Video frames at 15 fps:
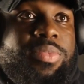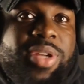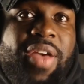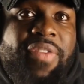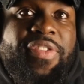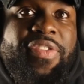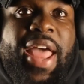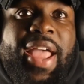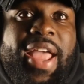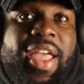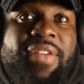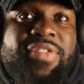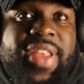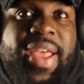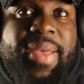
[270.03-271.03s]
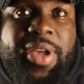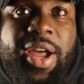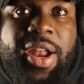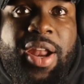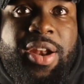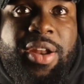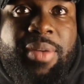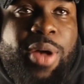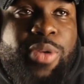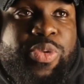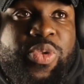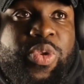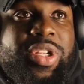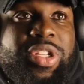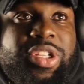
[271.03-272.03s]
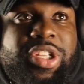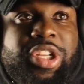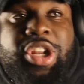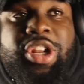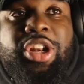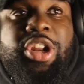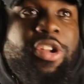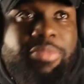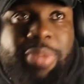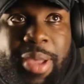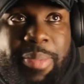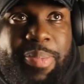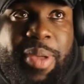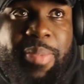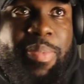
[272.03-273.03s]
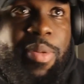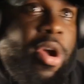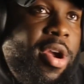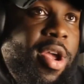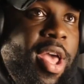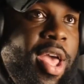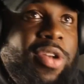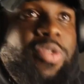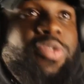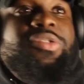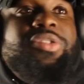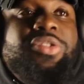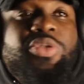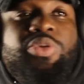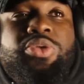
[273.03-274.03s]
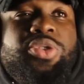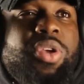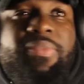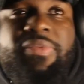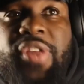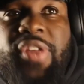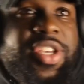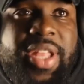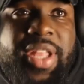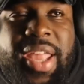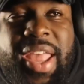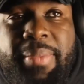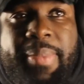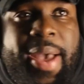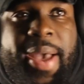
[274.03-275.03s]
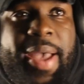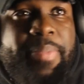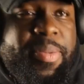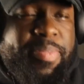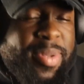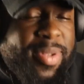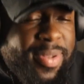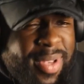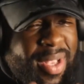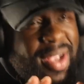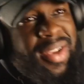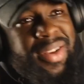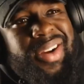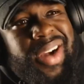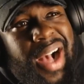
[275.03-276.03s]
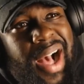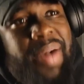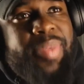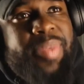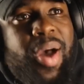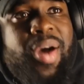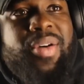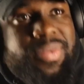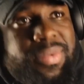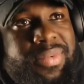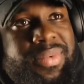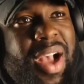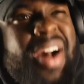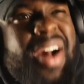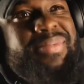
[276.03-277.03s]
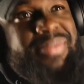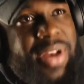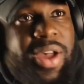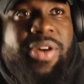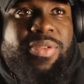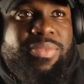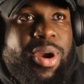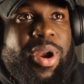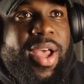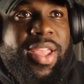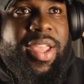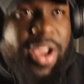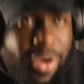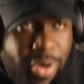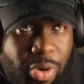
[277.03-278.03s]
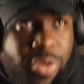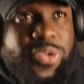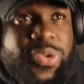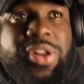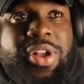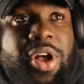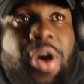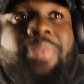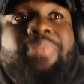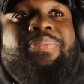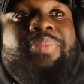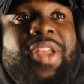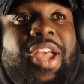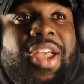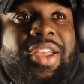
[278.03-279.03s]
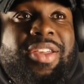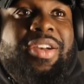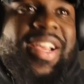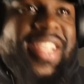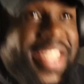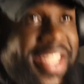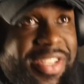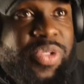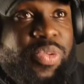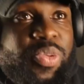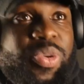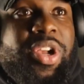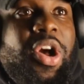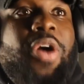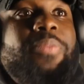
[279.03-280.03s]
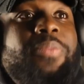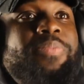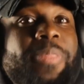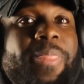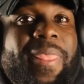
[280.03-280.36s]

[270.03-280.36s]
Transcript: But I feel like every time he got on the ball, he was looking to nutmeg people or do something flash to get by people. Calm down, brother. Your goals will come. Your assists will come.